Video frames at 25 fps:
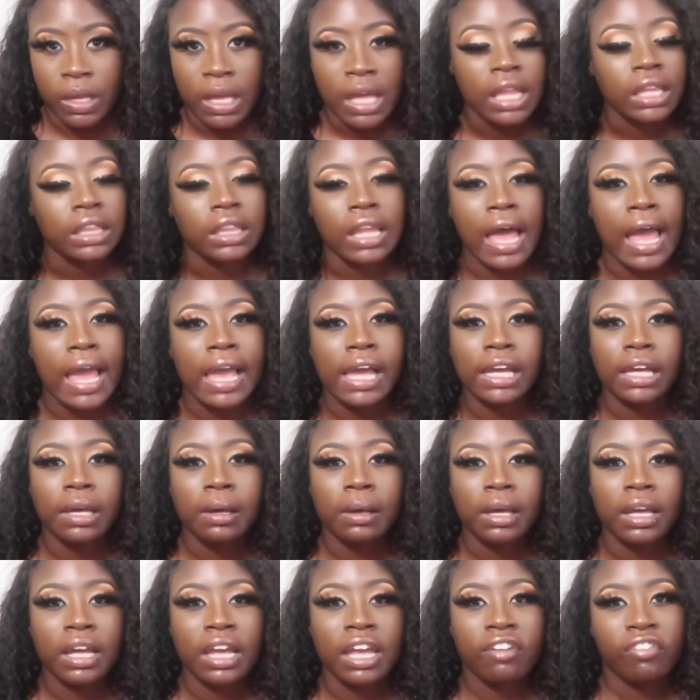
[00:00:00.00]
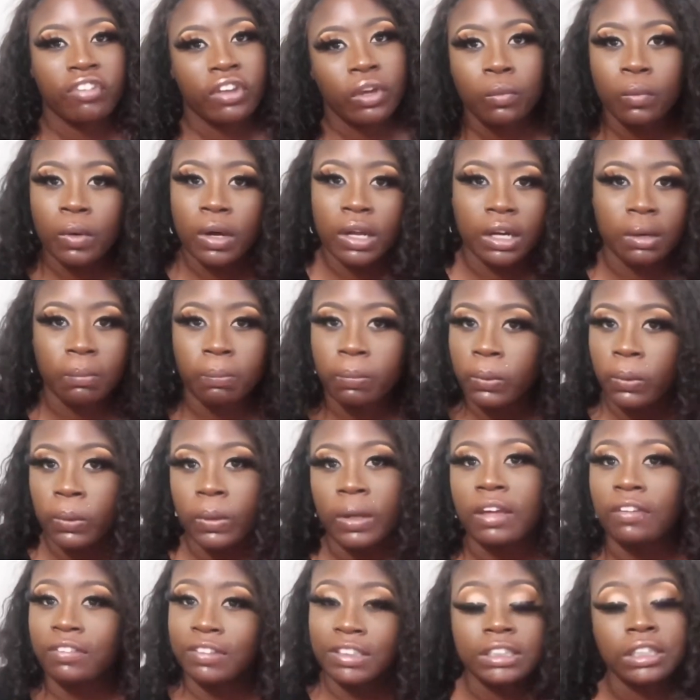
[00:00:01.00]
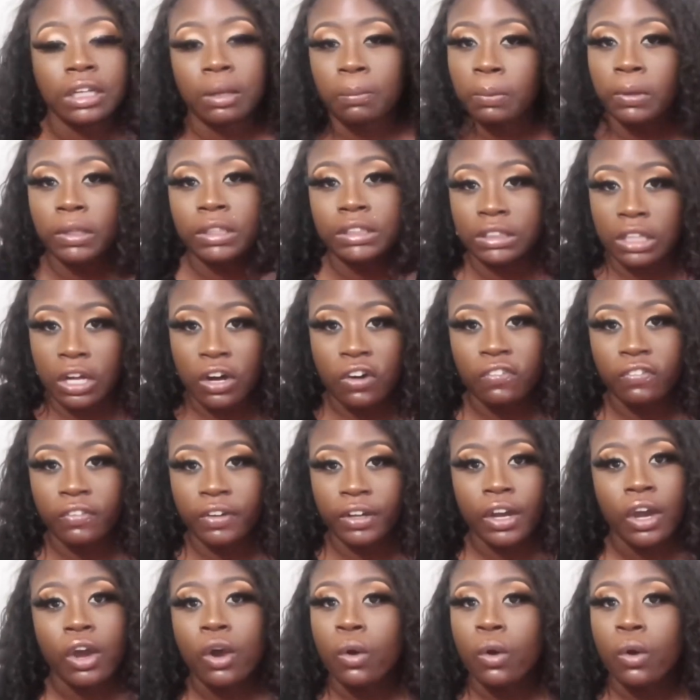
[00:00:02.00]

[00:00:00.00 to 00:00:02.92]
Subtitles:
Like, if he's gonna pull us over,